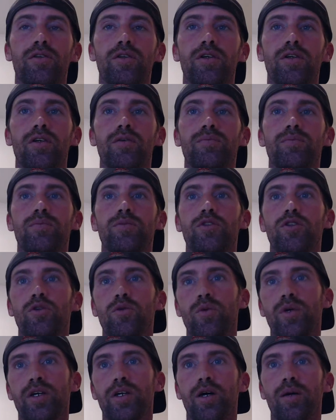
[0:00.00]
the
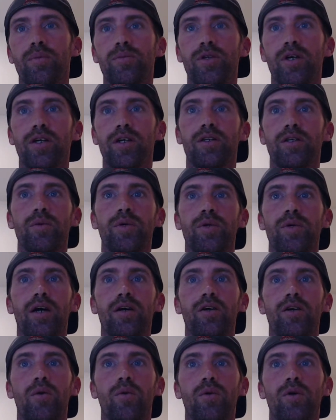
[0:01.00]
2-week update that we got
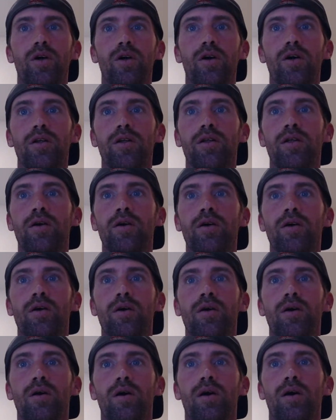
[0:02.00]
going on.
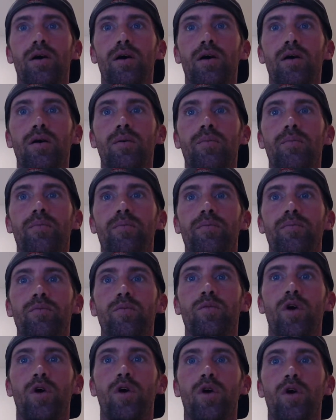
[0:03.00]

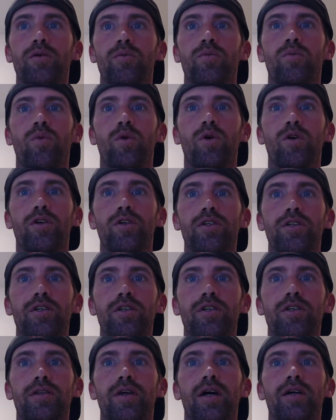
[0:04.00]
We're already working to
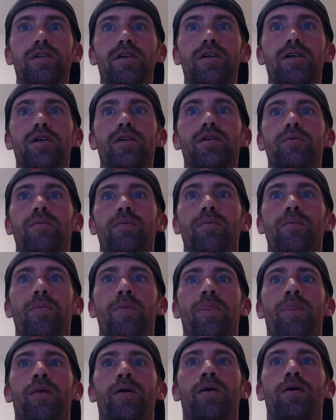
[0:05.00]
get that done.
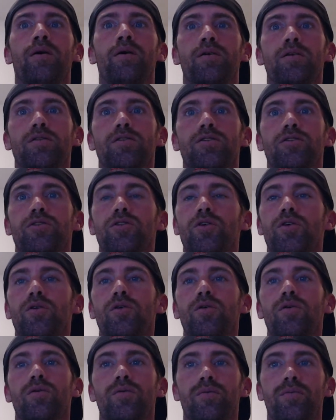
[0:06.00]

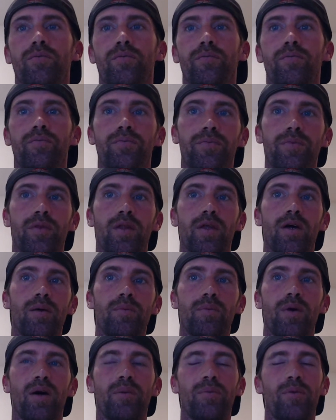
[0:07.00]
So
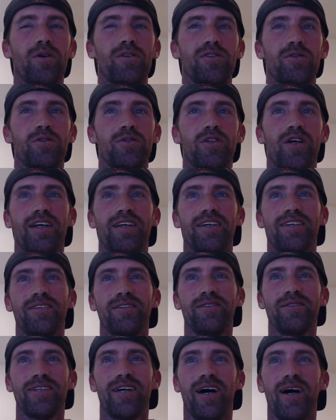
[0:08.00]
I'm also trying to kill
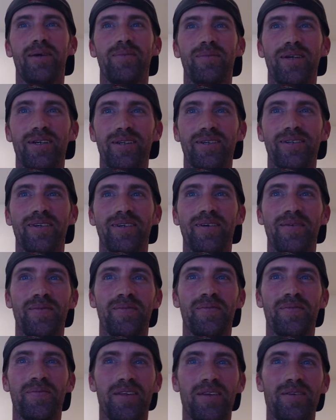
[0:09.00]
time here
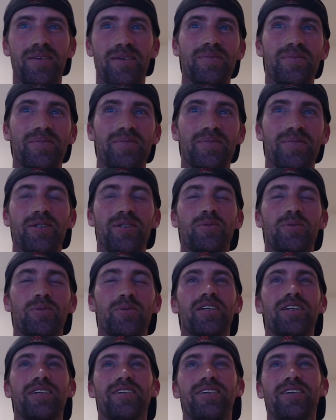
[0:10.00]
because
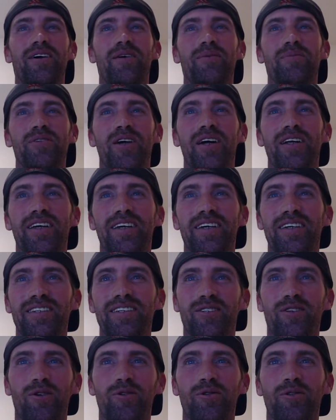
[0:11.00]
I'm trying to get as
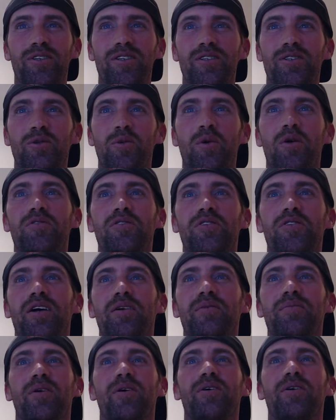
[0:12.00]
close to the 12 o'clock
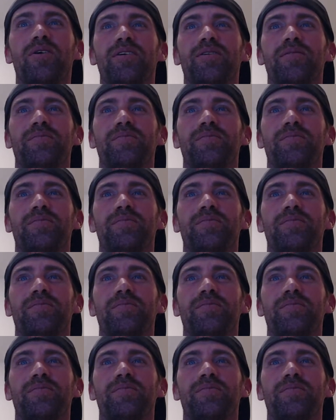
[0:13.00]
mark.